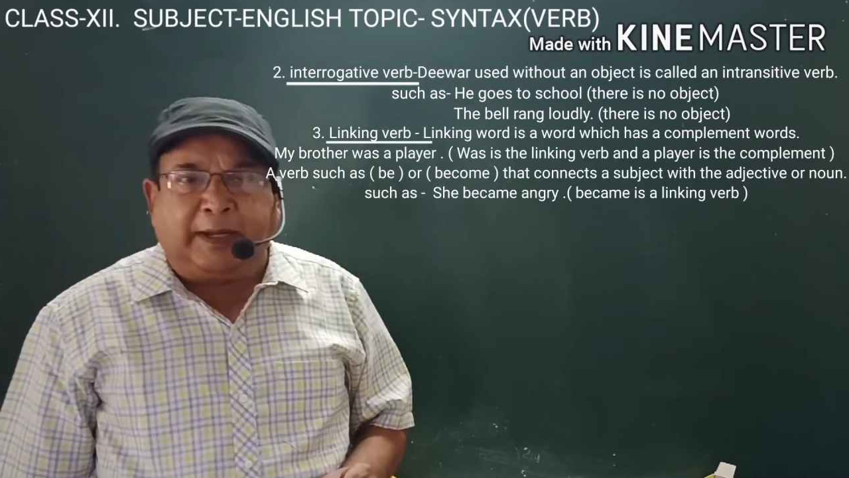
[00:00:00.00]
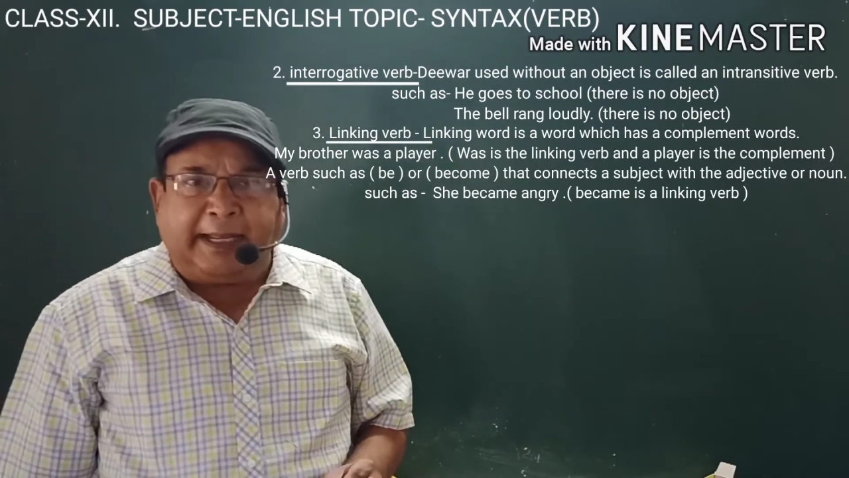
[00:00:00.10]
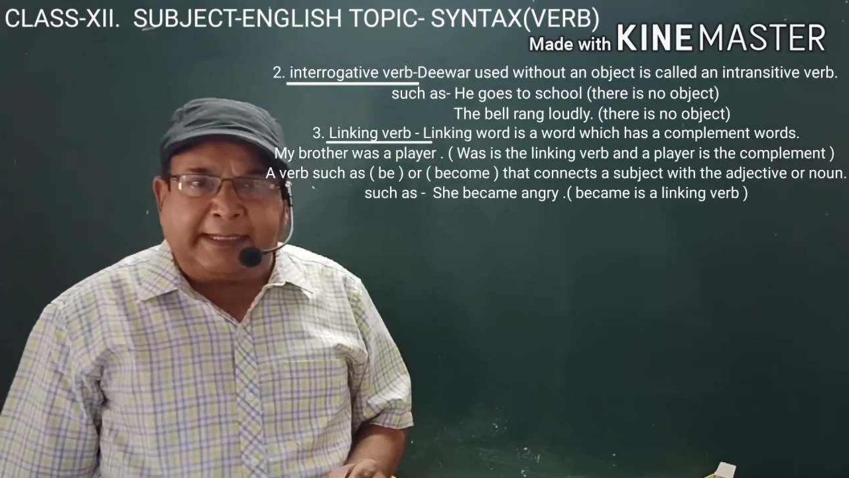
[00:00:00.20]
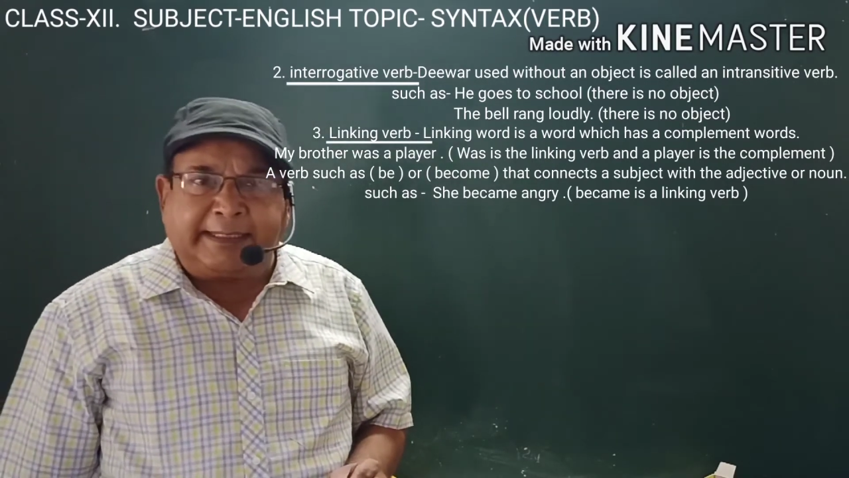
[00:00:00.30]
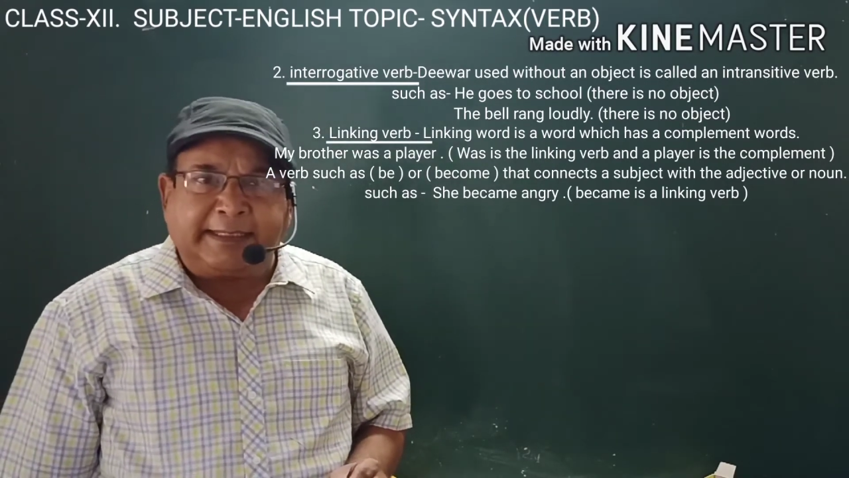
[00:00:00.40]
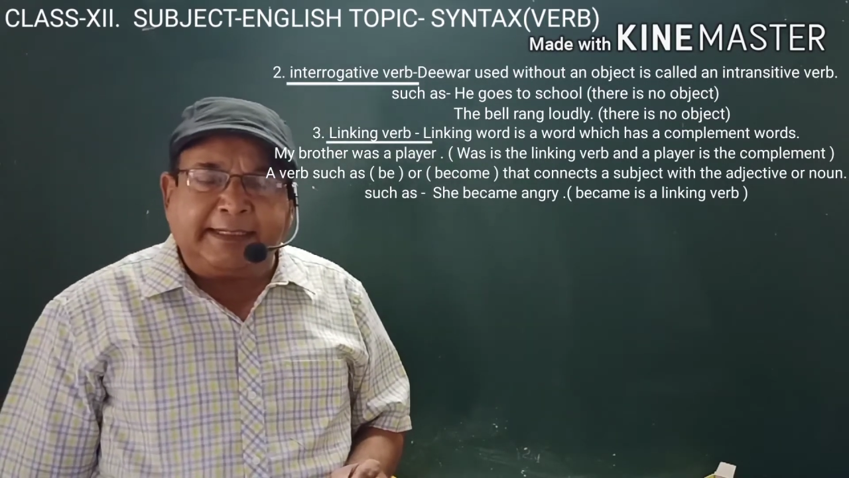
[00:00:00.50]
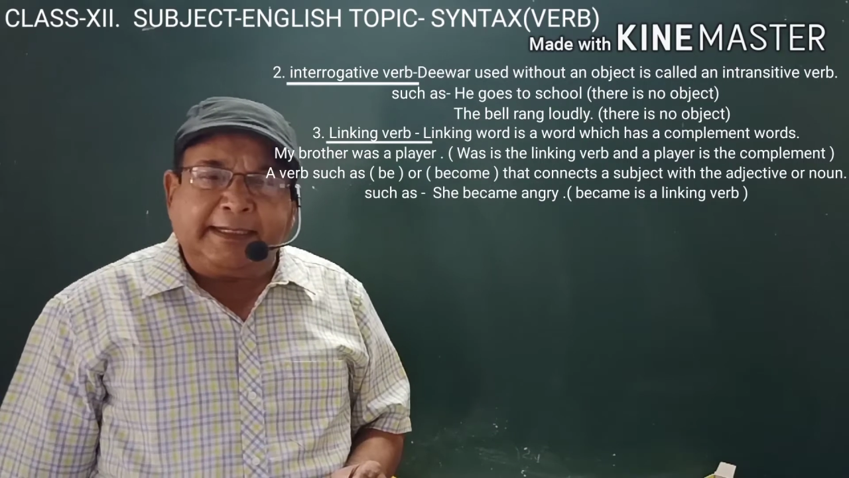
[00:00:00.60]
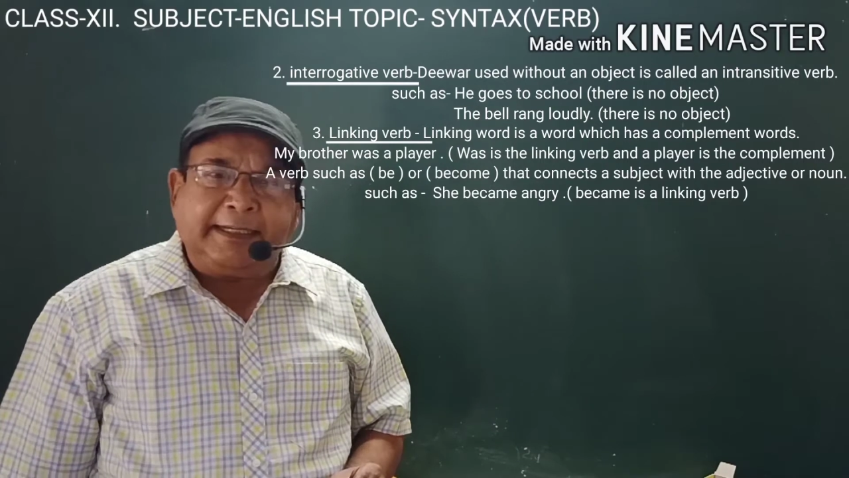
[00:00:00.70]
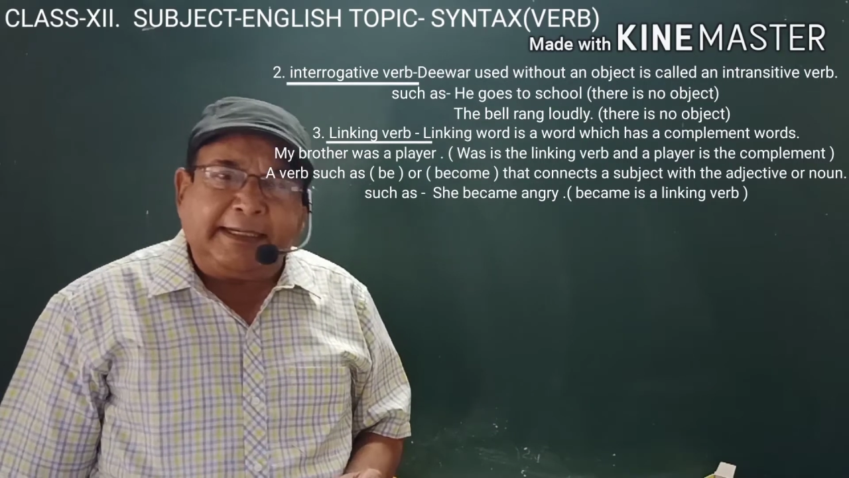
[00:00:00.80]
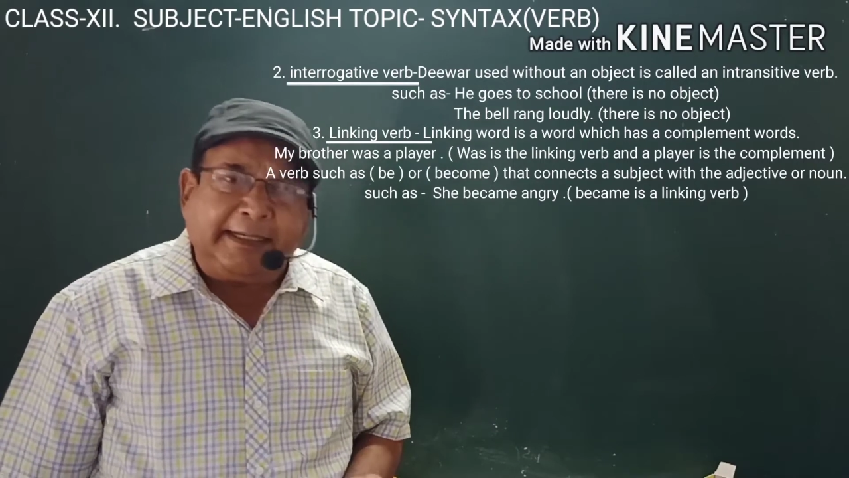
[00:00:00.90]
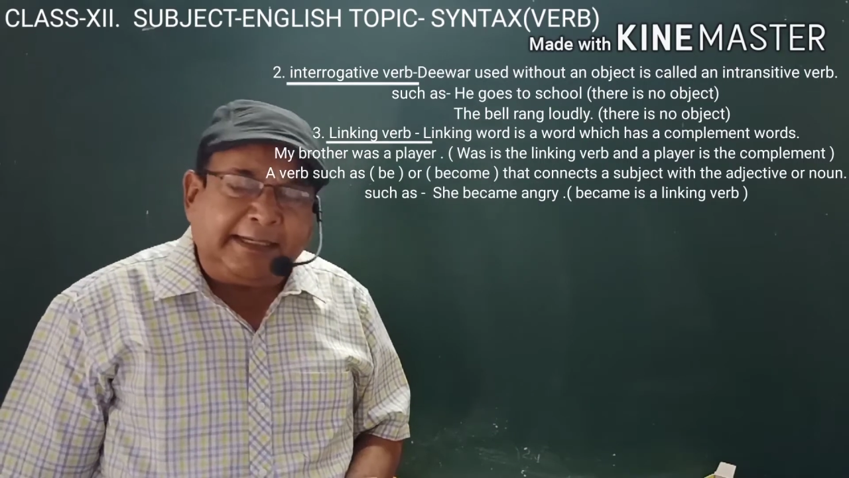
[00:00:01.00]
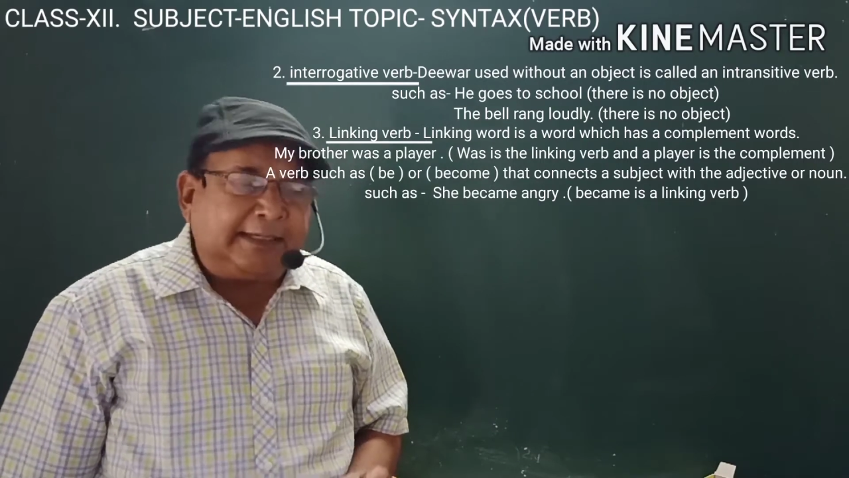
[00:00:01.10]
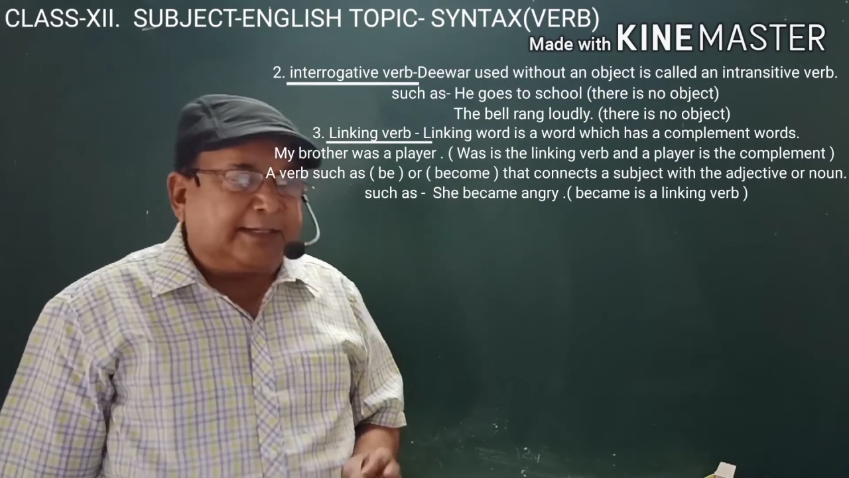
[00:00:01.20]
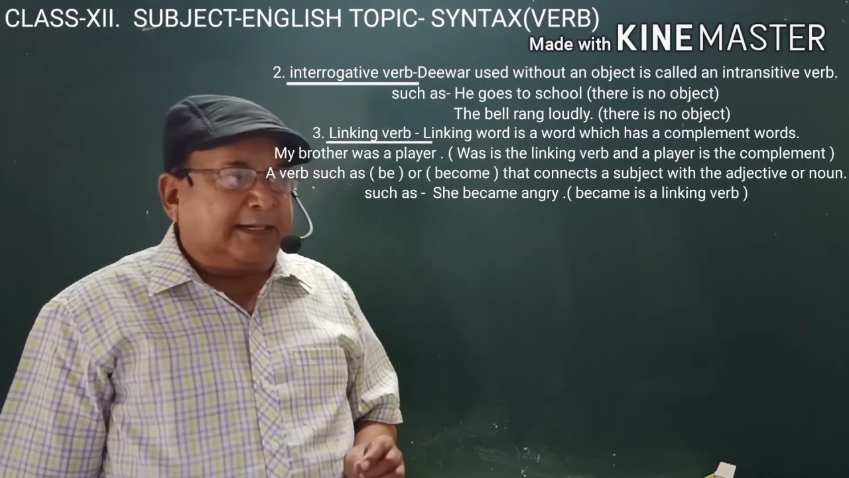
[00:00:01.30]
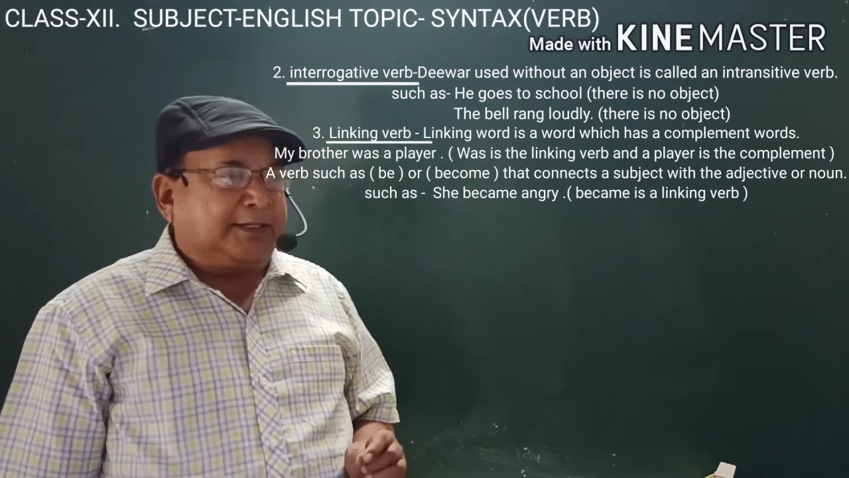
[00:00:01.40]
as
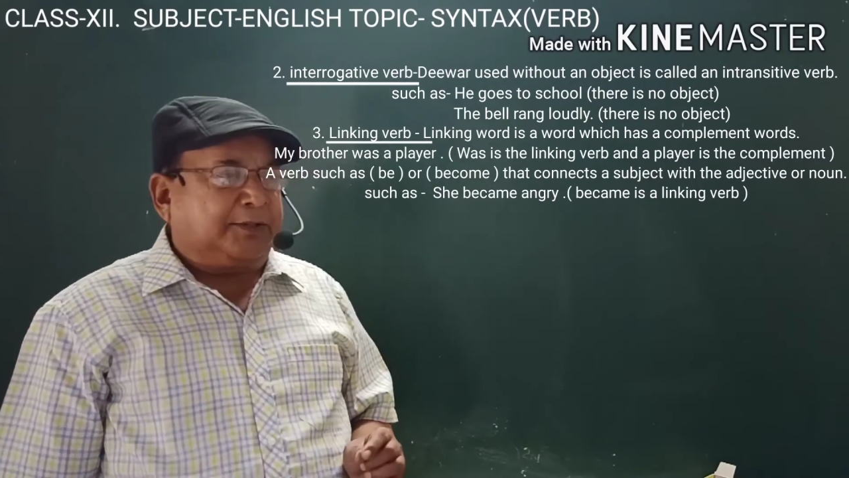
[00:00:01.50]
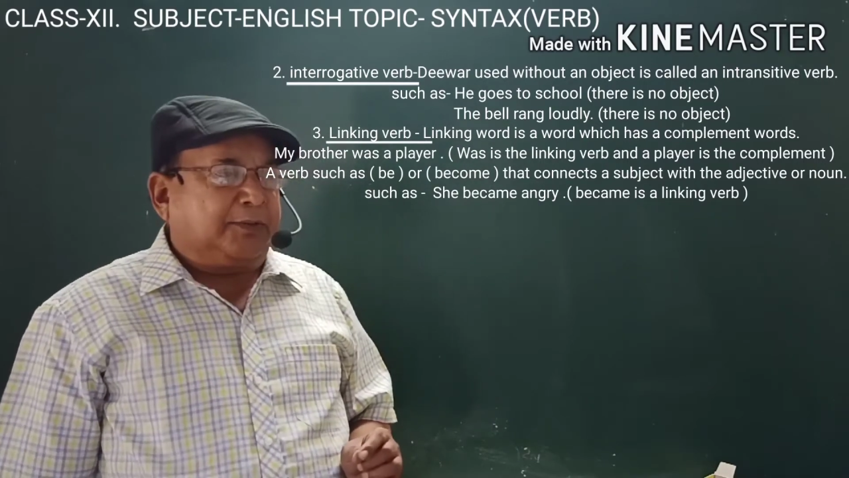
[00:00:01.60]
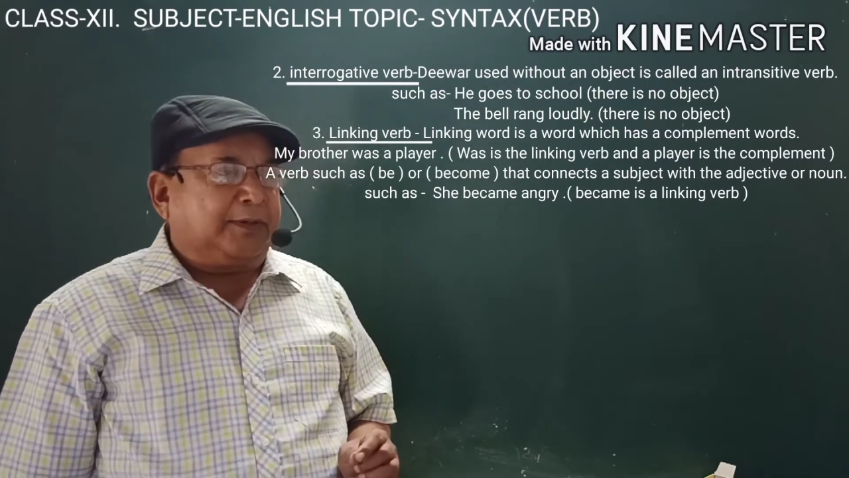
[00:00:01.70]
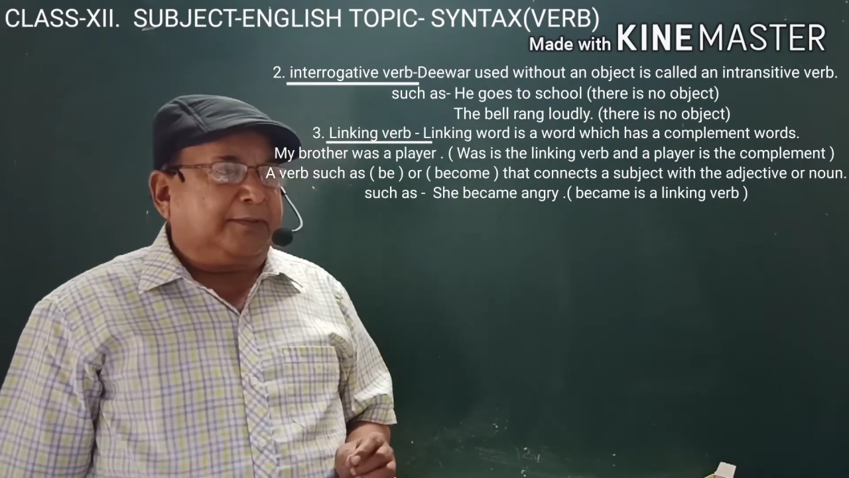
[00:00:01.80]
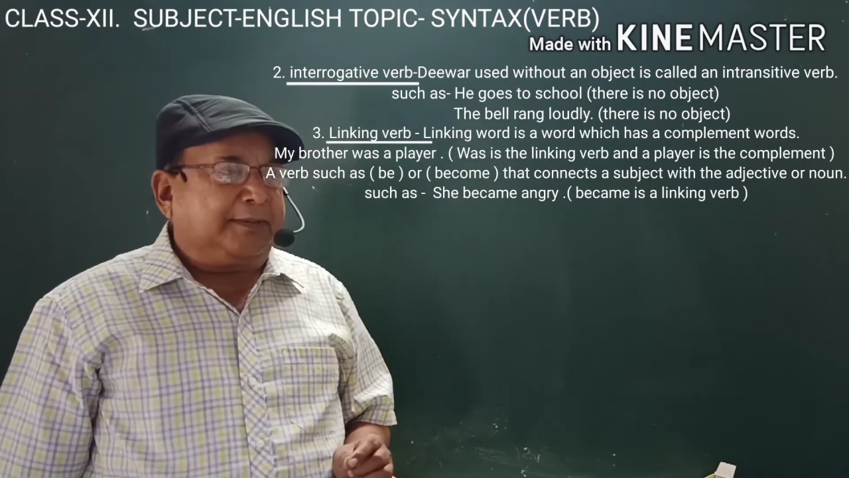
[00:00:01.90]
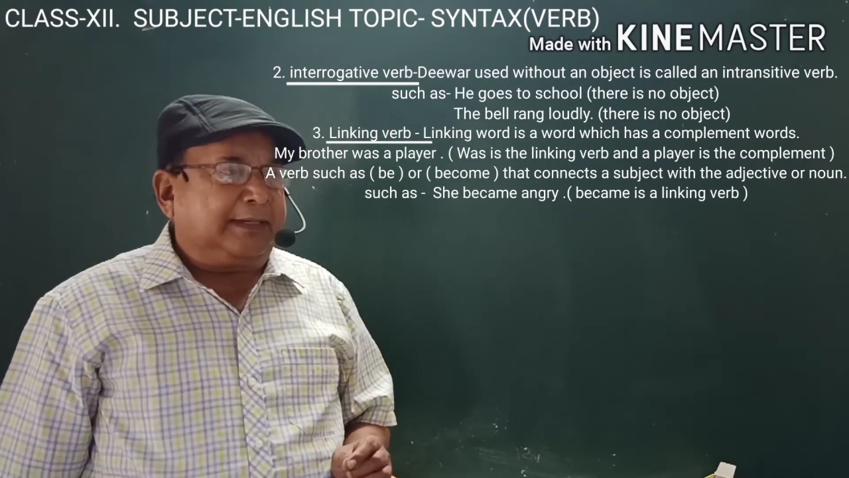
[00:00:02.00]
intransitive verb.